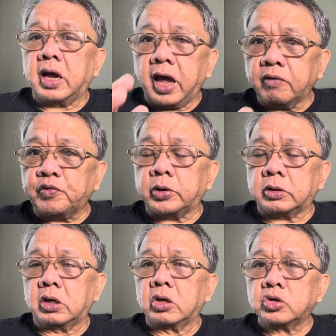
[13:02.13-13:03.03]

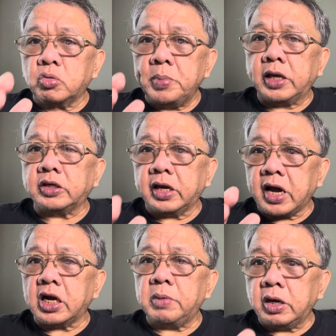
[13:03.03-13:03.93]
effort to make the
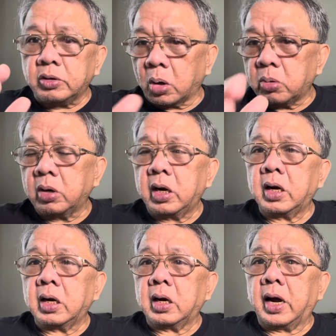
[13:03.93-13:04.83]
economy grow
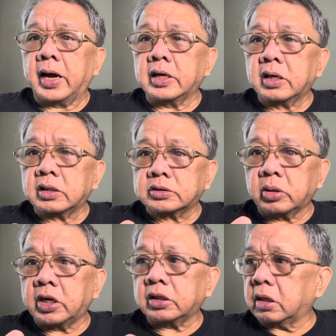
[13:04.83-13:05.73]
so
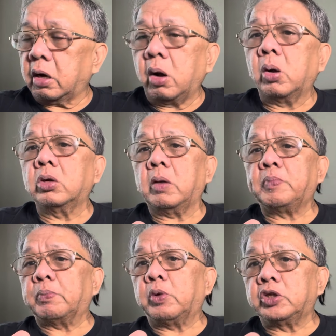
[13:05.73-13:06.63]
that all the
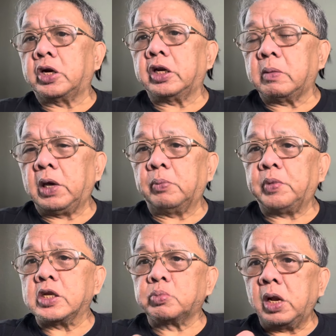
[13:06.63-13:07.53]
people there in the
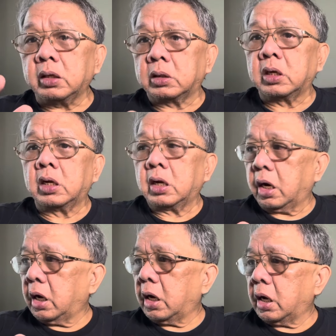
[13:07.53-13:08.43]
Philippines will
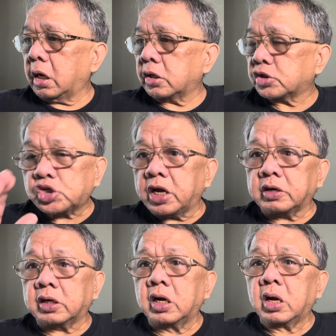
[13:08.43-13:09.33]

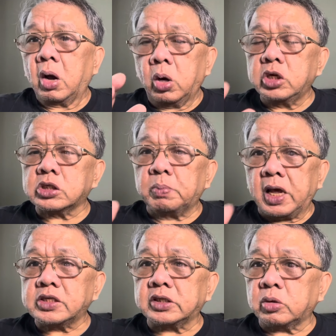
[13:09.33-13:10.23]
share all this
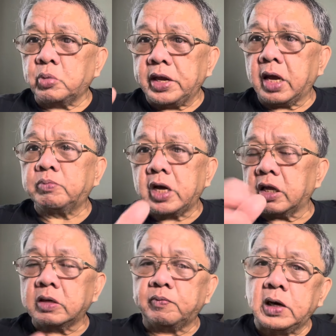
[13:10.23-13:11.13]
blessing that we have there
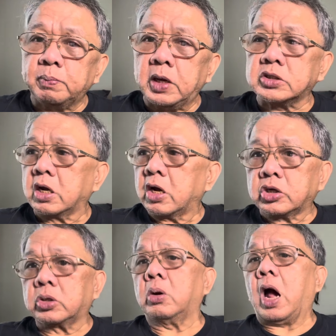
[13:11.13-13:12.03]
in the Philippines
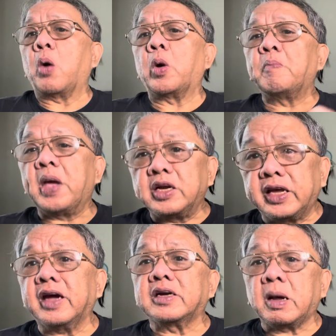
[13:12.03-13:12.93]
through our
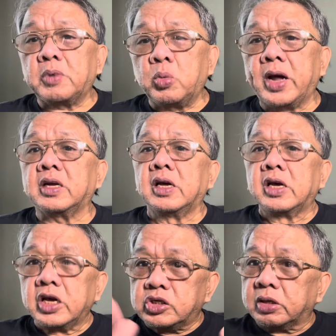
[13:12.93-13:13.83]
Medicare, number one,
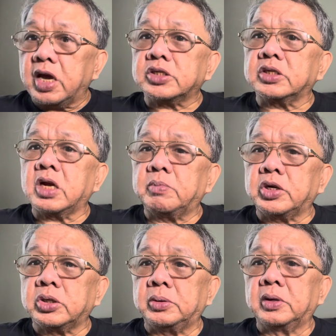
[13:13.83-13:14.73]
education, number
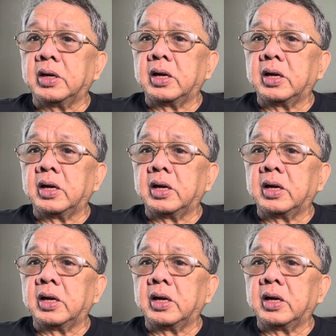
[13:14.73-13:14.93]
two,